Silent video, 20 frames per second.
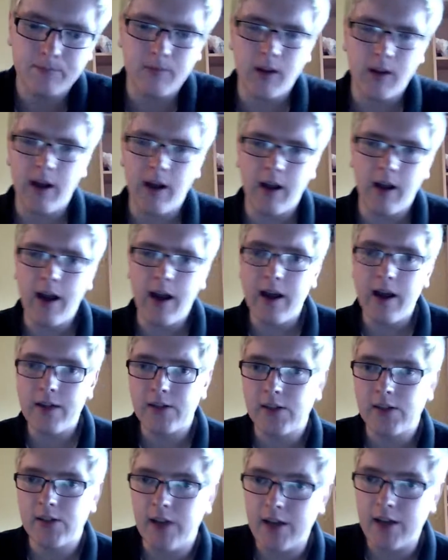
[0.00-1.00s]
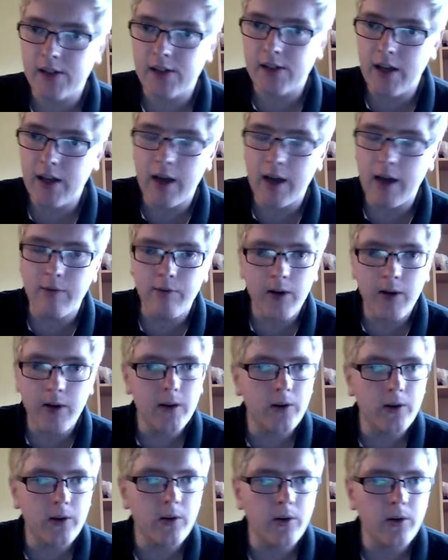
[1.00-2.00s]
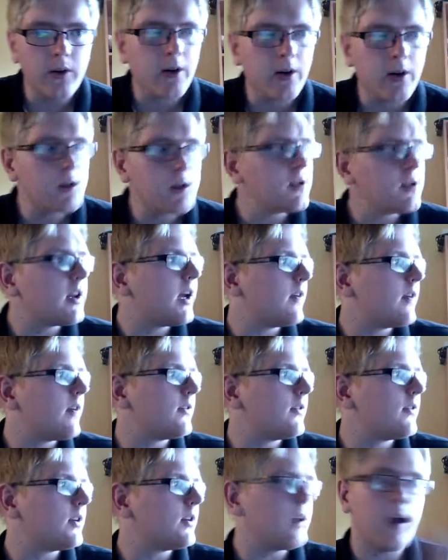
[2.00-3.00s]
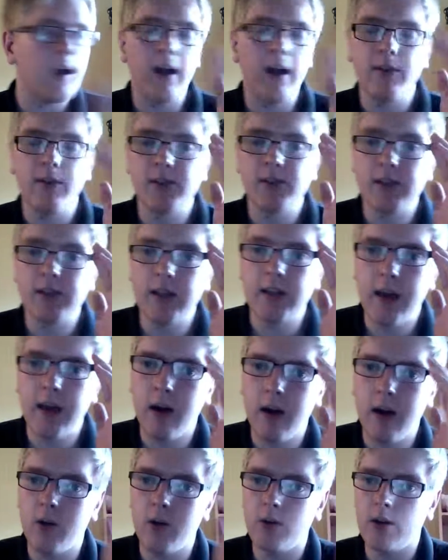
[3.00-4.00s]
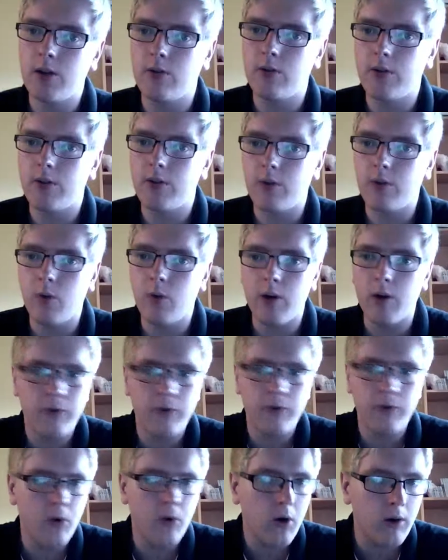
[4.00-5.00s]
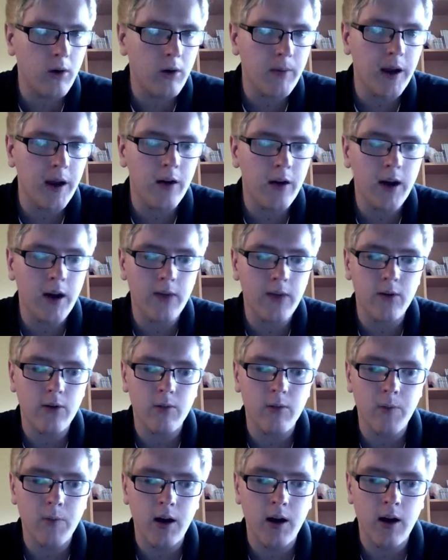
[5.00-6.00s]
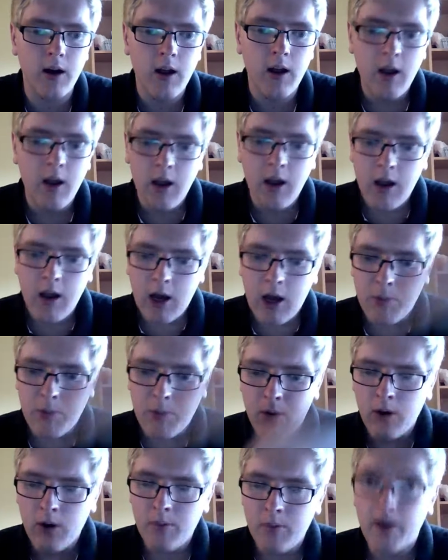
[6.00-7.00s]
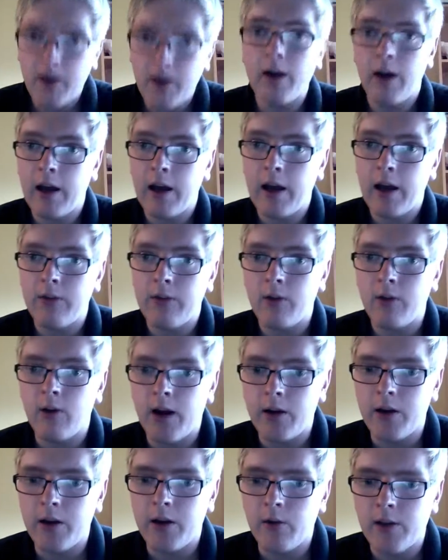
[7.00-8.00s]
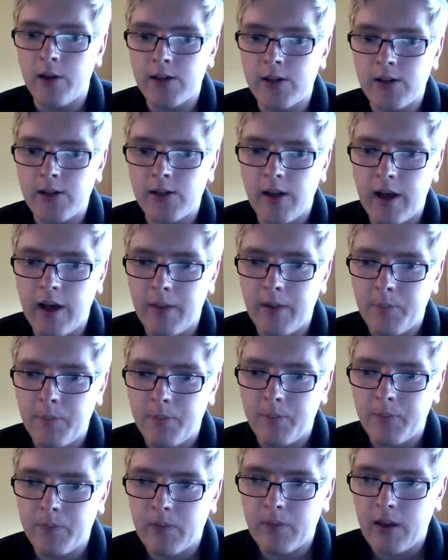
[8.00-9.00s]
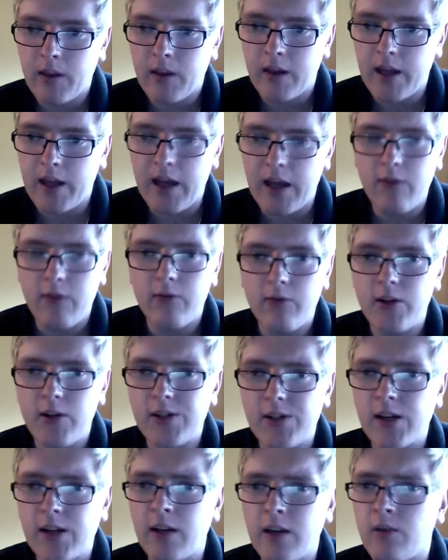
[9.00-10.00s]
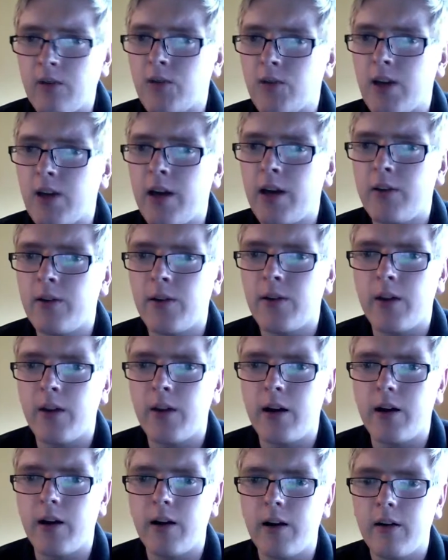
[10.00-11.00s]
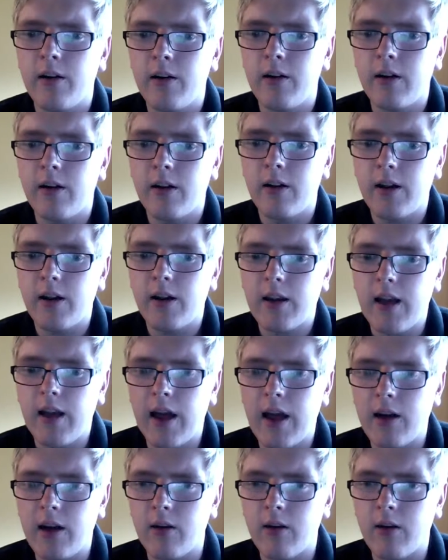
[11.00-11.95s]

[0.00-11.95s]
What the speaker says: as I say, I'm fairly new to the nursery. I haven't seen how children were before my arrival, but upon my arrival I noticed that every single child in there can,